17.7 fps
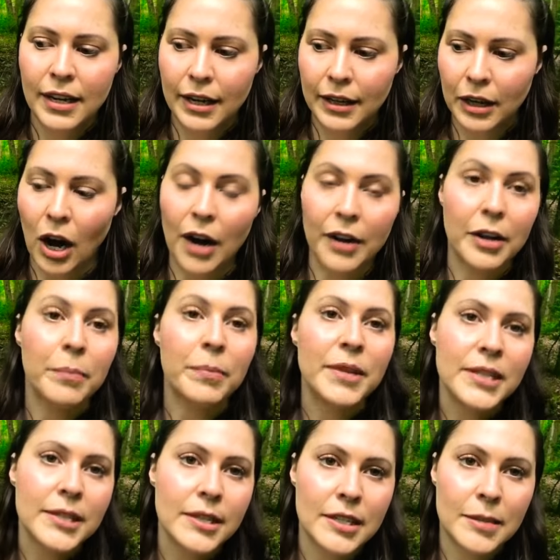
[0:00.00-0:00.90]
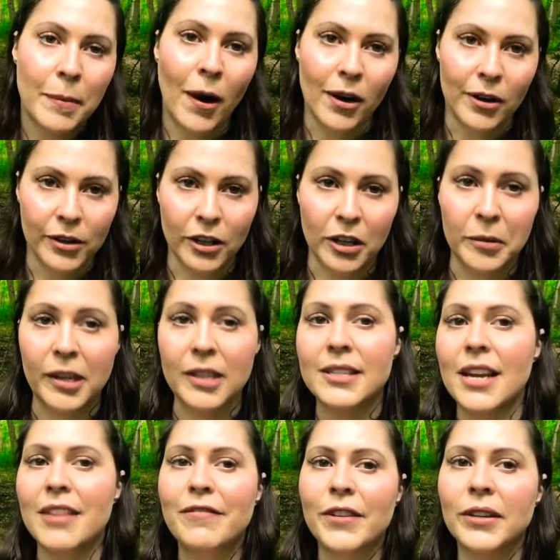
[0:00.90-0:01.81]
gotten a business partner because
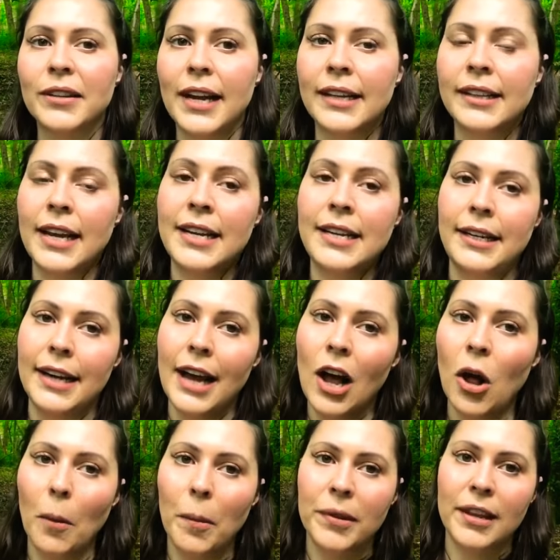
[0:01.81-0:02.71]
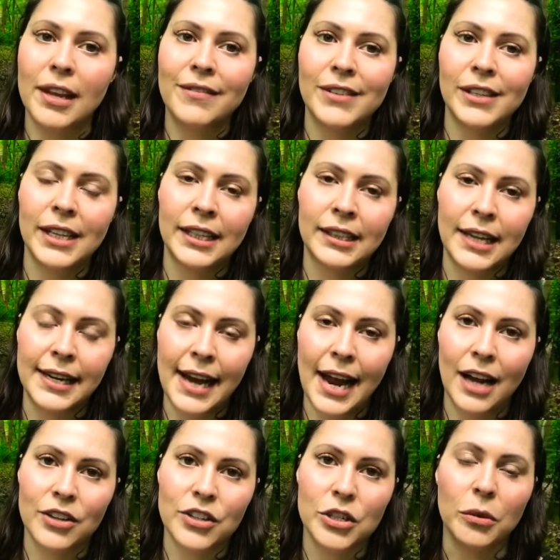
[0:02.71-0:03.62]
they feel like they need help and they feel like they
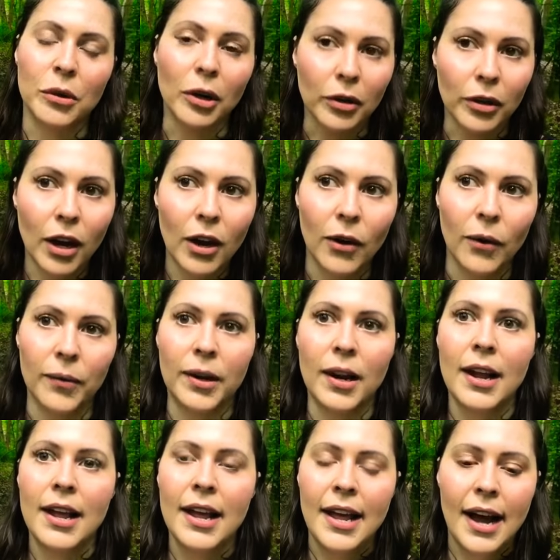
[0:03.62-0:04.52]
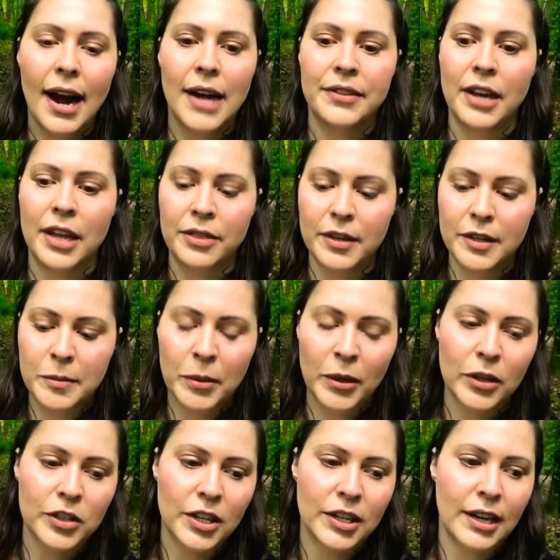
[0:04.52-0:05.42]
can't do it alone. And then this
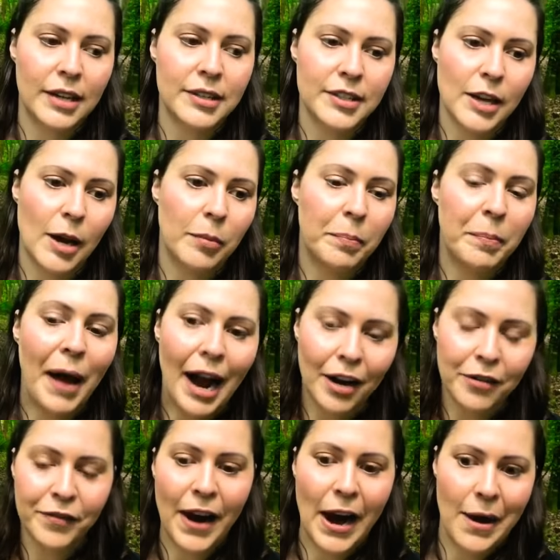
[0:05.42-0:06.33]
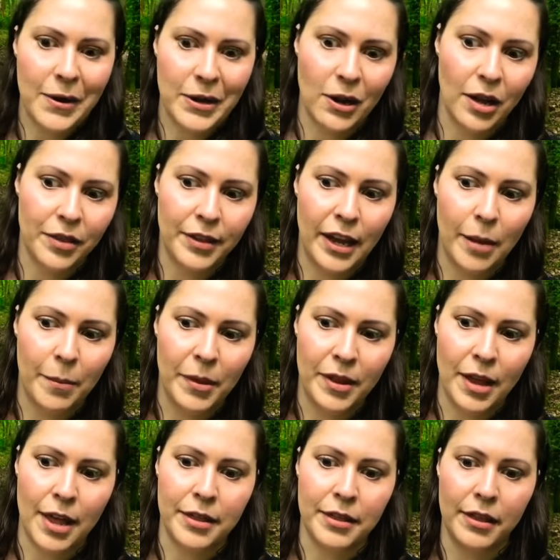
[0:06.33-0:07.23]
person ends up backfiring on them, and
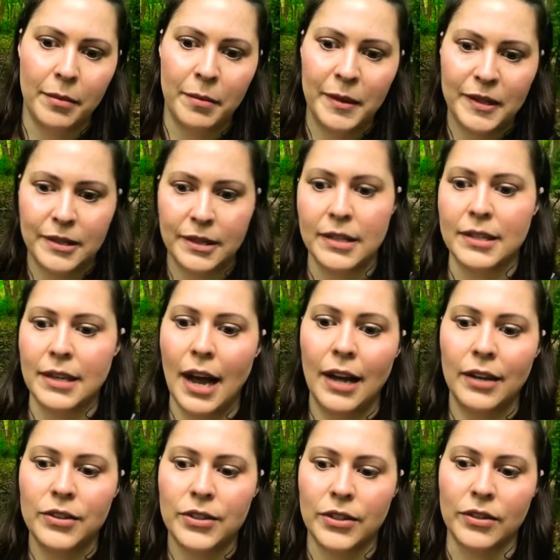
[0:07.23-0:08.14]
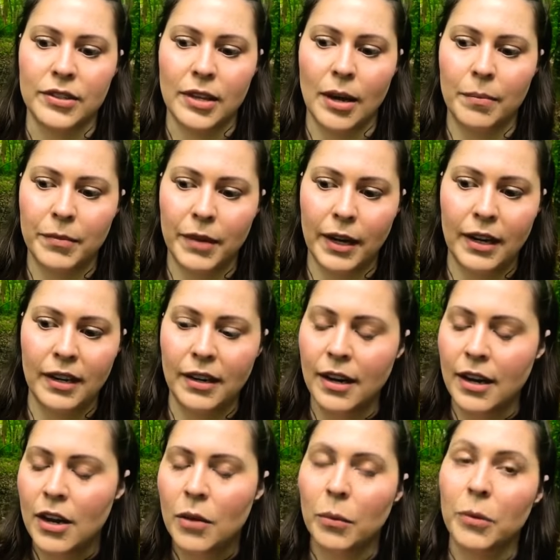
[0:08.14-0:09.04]
then the business ends or something.
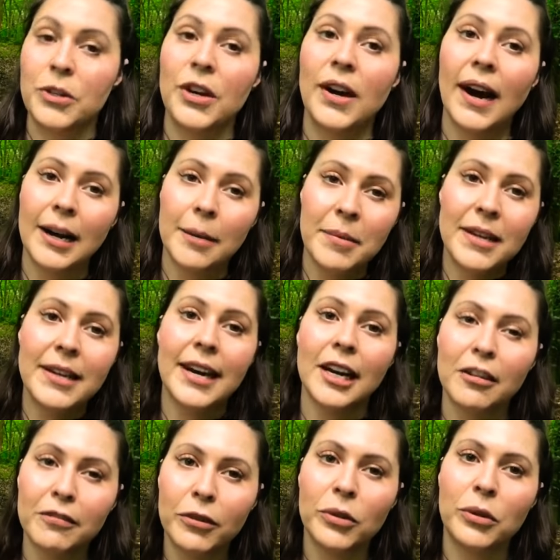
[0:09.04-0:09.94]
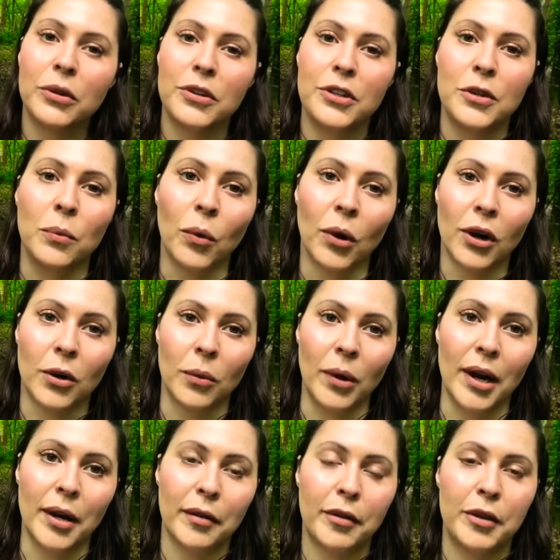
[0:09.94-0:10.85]
Well, you got to be careful who you work
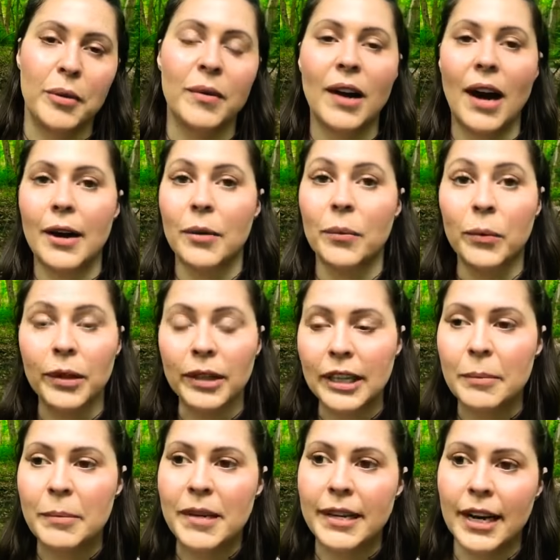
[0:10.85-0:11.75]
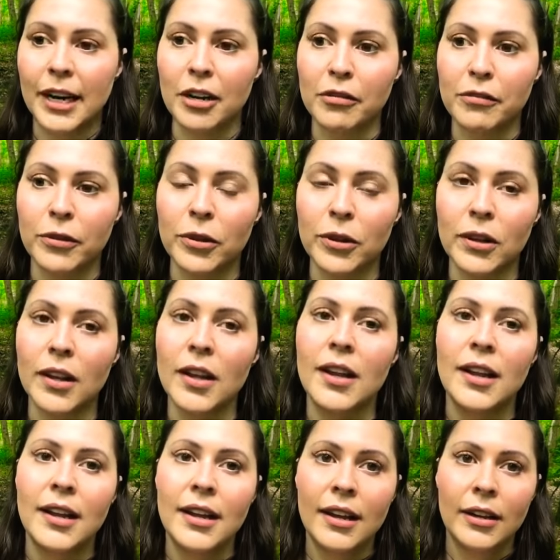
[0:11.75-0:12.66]
with. You got to really be careful
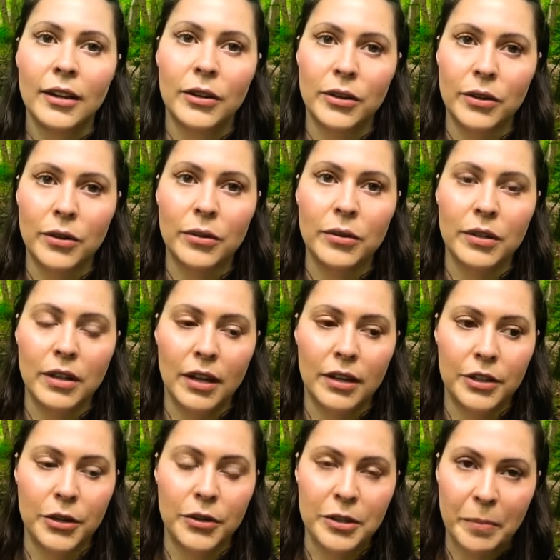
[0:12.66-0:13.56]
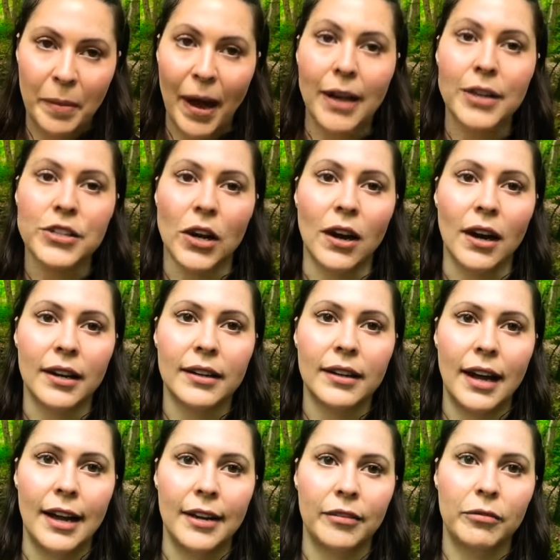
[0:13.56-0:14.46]
who you depend on,
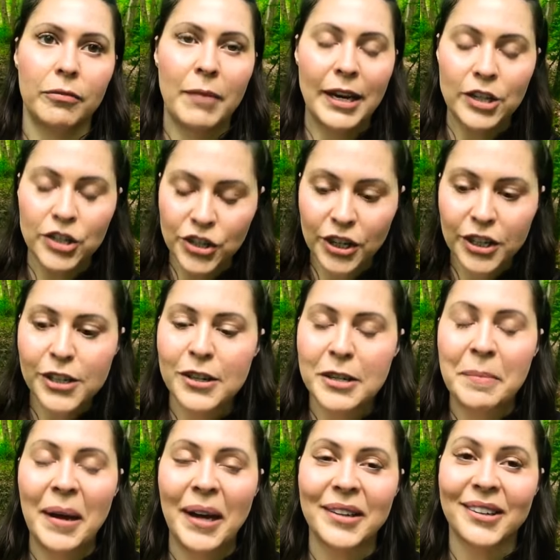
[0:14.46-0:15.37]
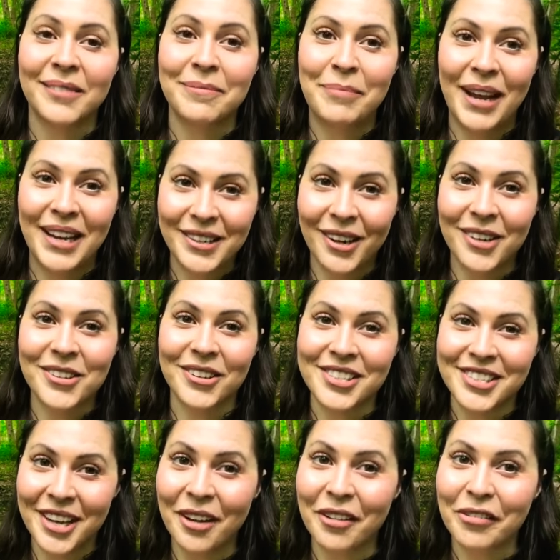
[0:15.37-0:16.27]
and make sure you depend on
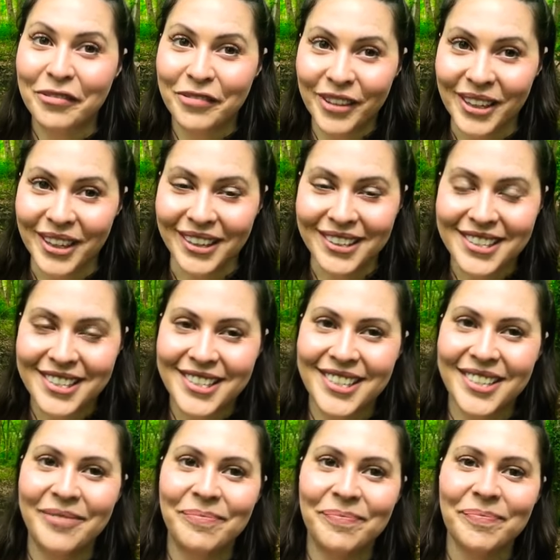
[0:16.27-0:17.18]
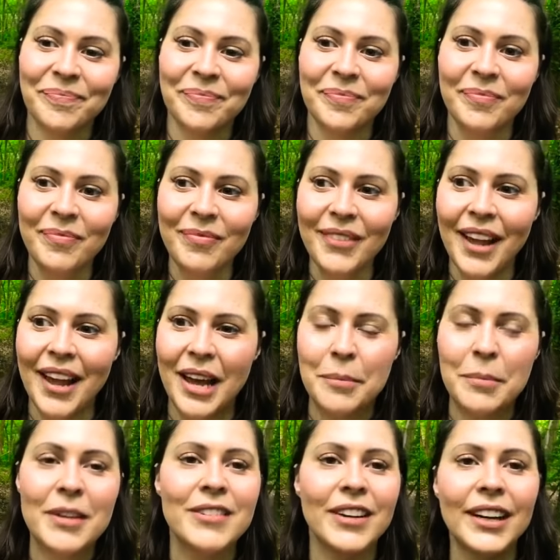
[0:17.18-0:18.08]
yourself first,
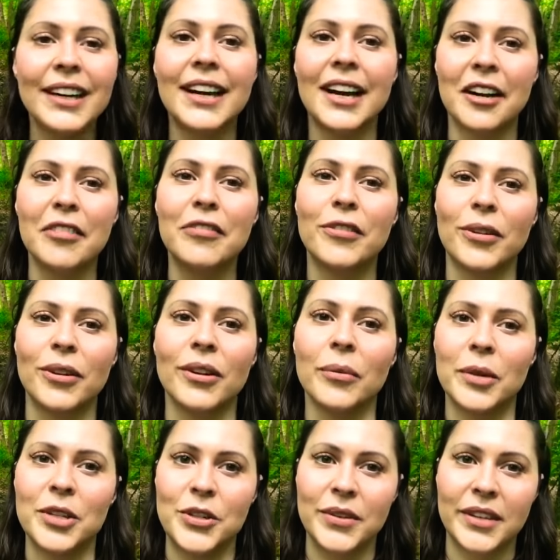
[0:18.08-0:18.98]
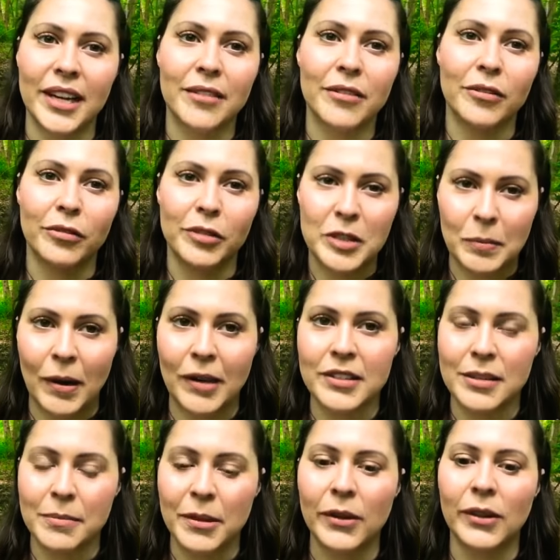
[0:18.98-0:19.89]
and be very careful when you give
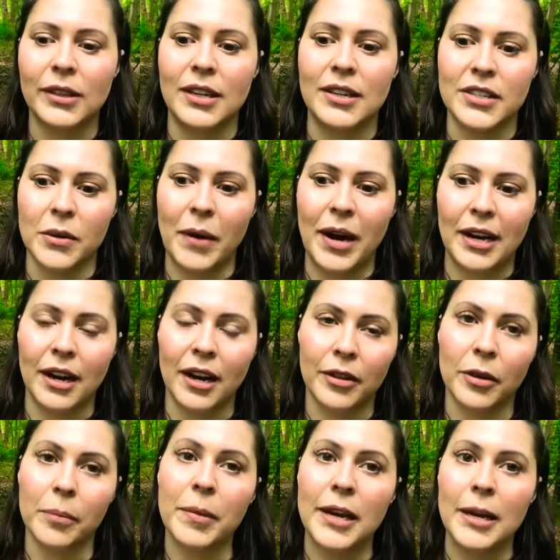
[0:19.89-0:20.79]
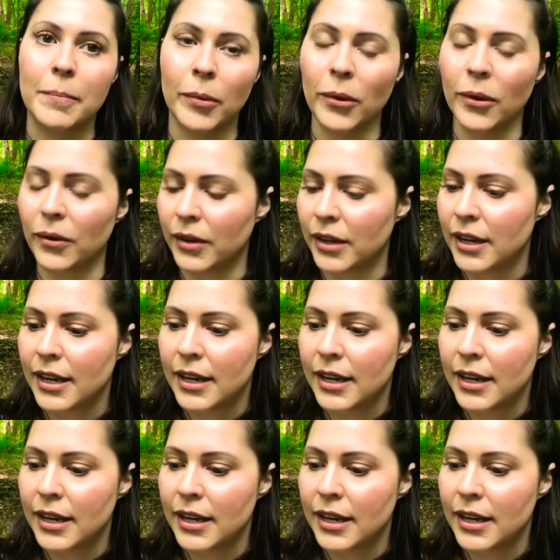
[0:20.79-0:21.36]
responsibilities away to other people.